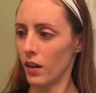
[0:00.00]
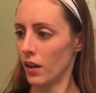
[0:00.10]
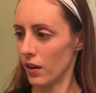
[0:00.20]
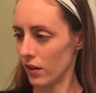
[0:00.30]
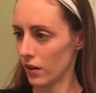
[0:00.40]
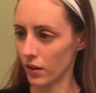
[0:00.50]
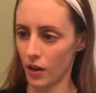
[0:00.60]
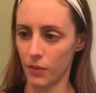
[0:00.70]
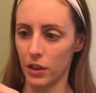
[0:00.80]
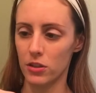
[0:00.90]
don't know
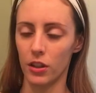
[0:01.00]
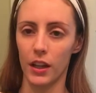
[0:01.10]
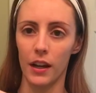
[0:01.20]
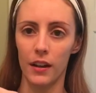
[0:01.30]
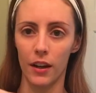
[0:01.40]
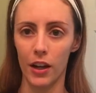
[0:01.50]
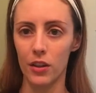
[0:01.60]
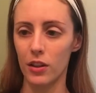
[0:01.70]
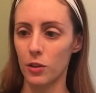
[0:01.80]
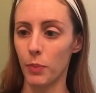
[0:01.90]
how I'm going to show you how I
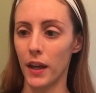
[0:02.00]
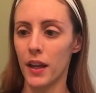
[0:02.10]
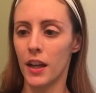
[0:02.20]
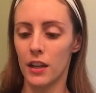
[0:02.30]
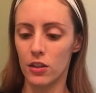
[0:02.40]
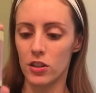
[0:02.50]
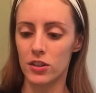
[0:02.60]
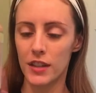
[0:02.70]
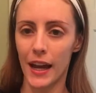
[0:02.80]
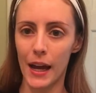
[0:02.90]
do this, but you
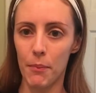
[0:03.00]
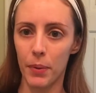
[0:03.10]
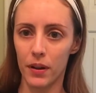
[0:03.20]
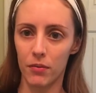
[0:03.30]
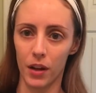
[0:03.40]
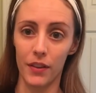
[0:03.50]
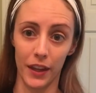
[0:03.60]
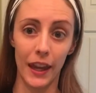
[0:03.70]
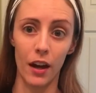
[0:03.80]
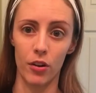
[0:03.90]
just tap on the
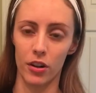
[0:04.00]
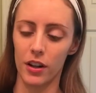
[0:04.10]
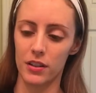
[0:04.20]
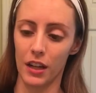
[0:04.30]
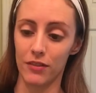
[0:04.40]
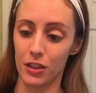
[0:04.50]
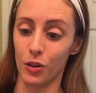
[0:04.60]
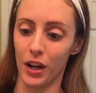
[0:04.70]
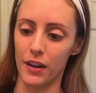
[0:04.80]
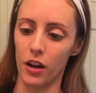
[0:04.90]
counter, because you have to do
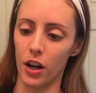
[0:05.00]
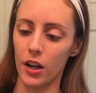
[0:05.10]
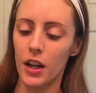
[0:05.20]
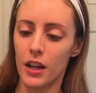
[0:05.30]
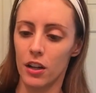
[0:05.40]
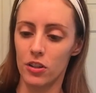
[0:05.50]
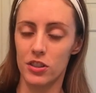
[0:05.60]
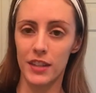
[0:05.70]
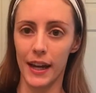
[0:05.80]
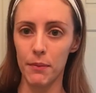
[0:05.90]
it kind of hard. You
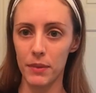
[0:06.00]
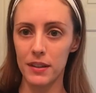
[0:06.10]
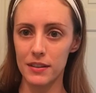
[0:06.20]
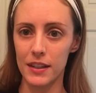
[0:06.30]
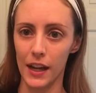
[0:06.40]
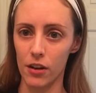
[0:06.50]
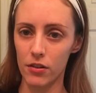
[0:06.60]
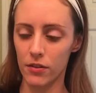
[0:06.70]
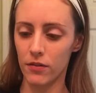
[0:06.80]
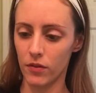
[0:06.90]
just tap this down
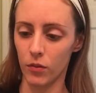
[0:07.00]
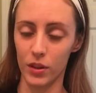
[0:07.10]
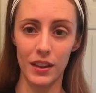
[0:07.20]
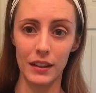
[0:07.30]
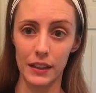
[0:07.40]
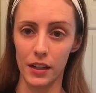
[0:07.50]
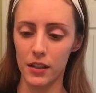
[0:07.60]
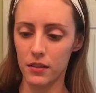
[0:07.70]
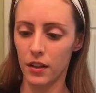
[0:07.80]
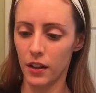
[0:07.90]
with the lid
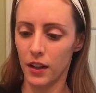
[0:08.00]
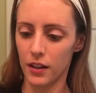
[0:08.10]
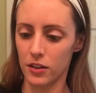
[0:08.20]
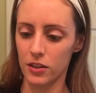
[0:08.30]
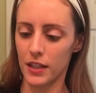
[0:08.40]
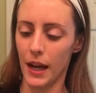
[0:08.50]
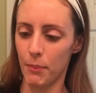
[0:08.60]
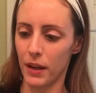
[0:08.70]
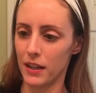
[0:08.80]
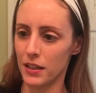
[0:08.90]
on. Just tap
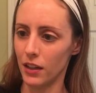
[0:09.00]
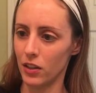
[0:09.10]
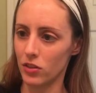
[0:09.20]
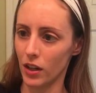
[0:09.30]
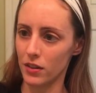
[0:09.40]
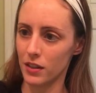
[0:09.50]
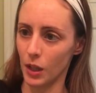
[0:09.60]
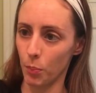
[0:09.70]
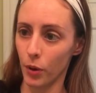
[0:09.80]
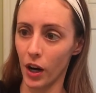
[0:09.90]
it until you start
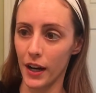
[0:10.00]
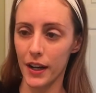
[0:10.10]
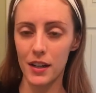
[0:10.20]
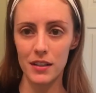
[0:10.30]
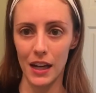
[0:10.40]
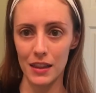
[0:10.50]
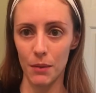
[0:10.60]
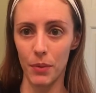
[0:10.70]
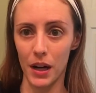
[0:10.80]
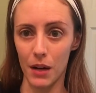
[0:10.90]
seeing product at the
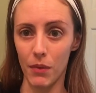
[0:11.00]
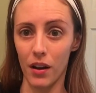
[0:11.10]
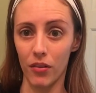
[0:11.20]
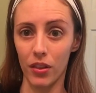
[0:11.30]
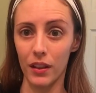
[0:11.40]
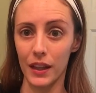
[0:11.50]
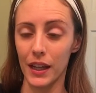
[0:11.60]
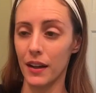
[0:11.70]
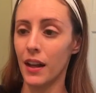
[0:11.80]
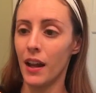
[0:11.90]
bottom of the lid.
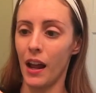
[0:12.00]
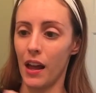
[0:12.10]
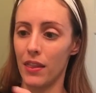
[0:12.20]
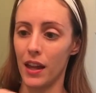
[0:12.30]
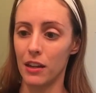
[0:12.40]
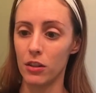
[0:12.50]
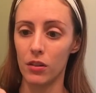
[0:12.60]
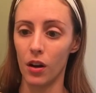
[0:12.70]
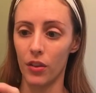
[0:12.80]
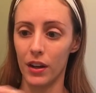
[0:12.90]
And then you
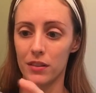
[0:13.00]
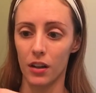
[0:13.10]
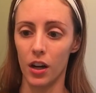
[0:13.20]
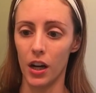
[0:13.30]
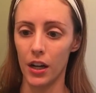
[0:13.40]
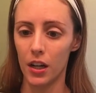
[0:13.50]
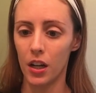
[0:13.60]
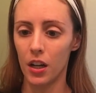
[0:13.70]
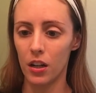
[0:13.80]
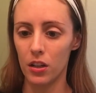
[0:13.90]
know that it's on
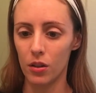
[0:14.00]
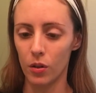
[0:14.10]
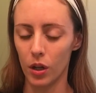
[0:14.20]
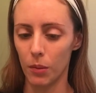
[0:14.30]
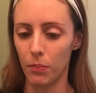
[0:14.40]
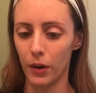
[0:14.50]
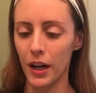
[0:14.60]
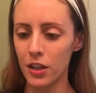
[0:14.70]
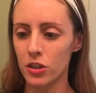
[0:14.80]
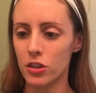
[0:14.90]
your
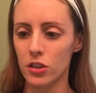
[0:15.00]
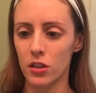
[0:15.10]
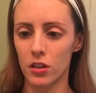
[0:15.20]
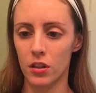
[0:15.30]
brush.